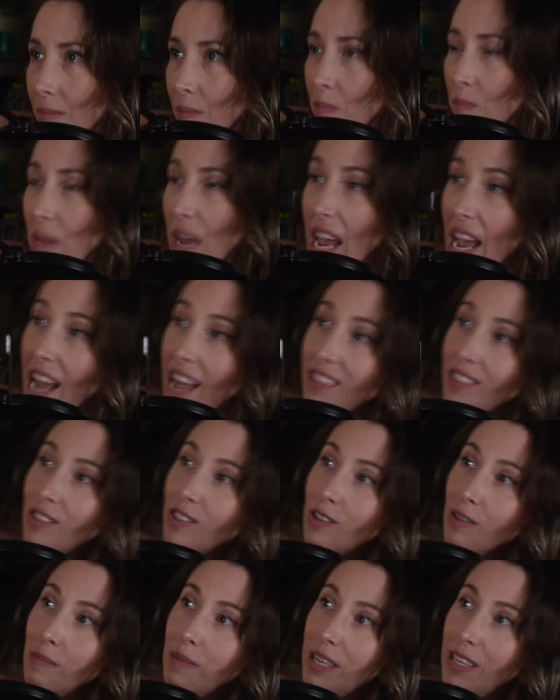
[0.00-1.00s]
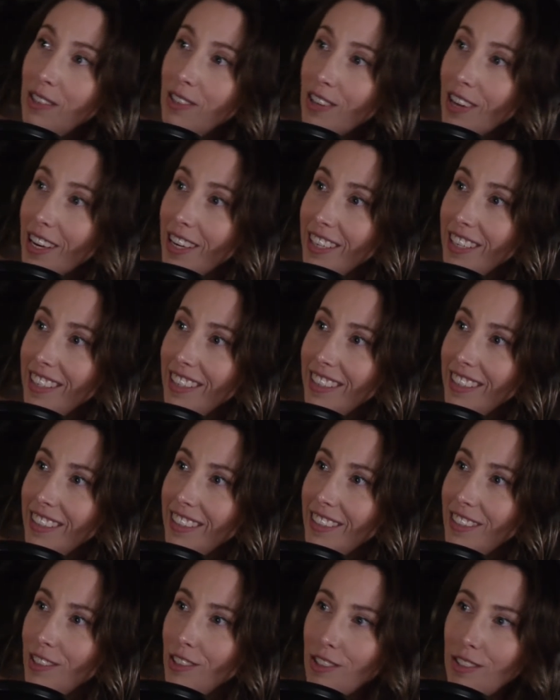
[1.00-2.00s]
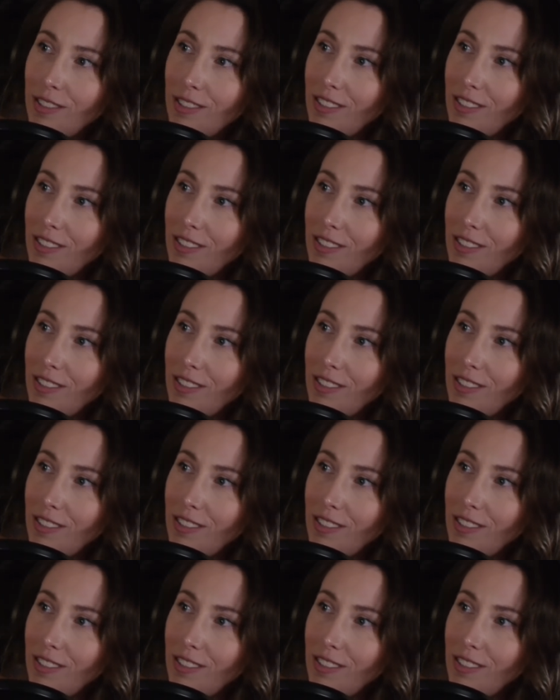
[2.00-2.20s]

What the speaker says: Panzer me, Shannon. Just